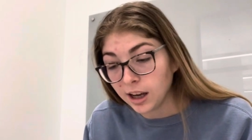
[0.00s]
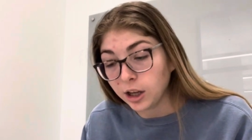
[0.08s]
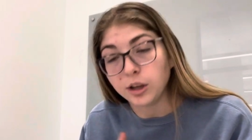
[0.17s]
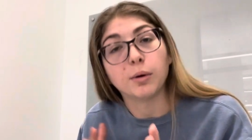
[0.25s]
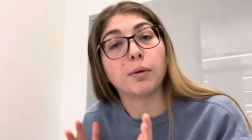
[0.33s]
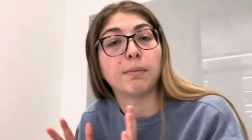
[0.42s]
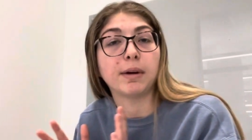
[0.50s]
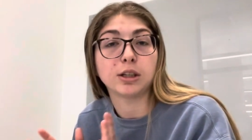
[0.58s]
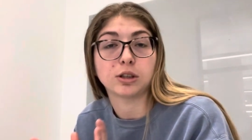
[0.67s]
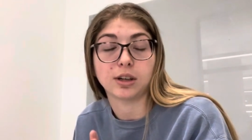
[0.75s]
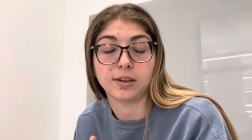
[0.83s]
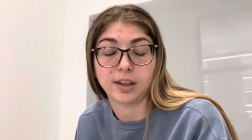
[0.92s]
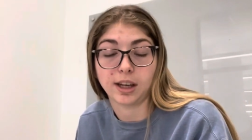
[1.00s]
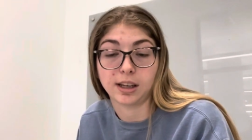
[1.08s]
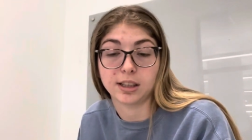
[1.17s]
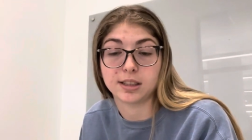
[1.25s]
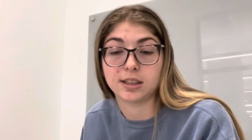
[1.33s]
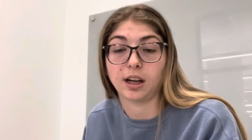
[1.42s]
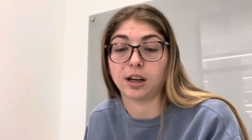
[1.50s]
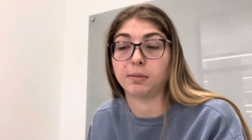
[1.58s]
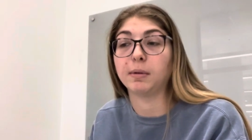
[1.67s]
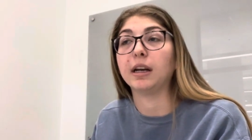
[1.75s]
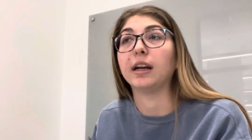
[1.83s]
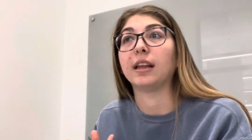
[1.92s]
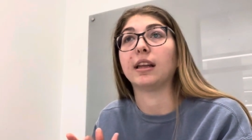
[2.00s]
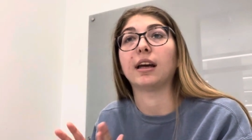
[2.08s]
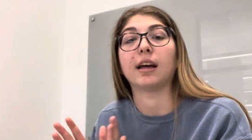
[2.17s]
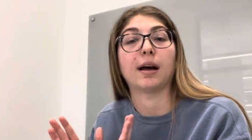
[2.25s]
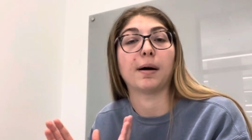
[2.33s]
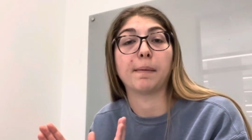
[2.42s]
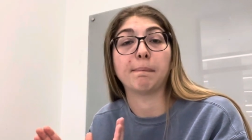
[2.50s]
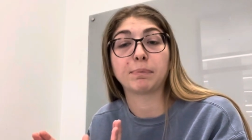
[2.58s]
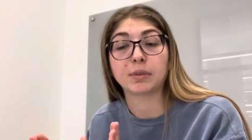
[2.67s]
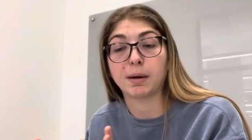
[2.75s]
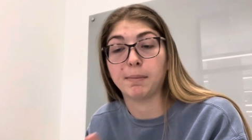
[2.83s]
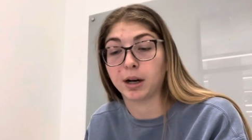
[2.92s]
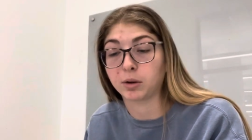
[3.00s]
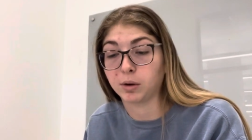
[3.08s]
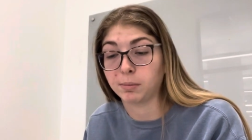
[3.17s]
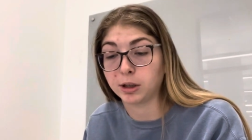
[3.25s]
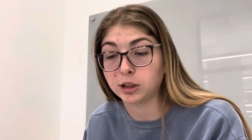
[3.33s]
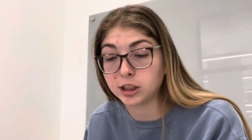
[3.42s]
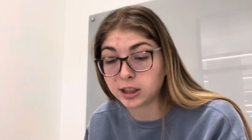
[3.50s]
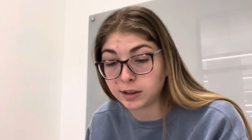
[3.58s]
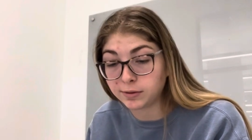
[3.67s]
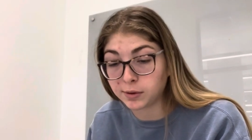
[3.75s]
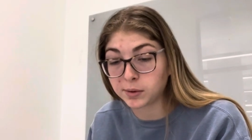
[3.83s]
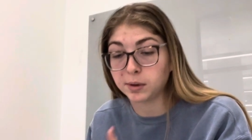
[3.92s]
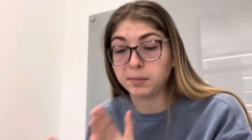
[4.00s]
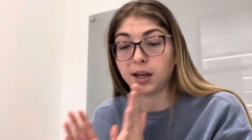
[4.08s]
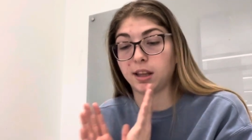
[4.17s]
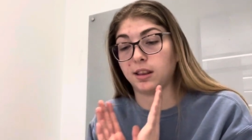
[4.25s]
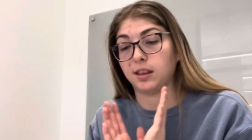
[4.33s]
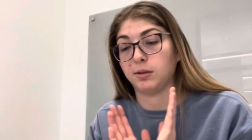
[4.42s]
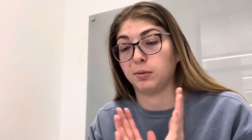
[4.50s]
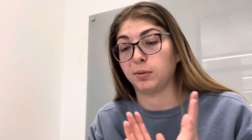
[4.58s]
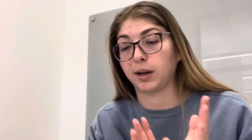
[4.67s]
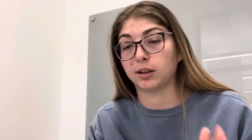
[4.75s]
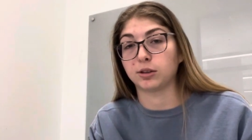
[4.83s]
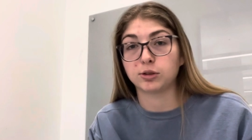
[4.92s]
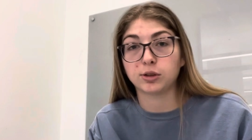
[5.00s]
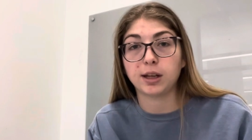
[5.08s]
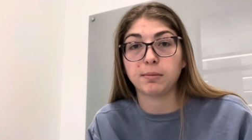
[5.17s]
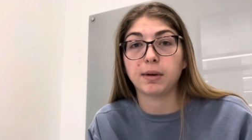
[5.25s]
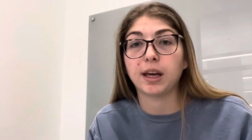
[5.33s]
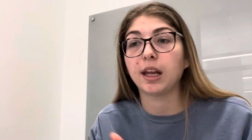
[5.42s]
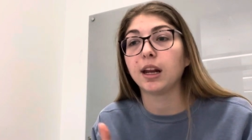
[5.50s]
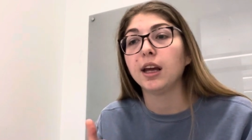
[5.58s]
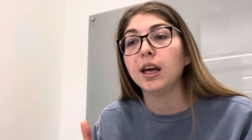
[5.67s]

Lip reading: You'll make sure everything is documented in the medical emergency form and the record of treatment.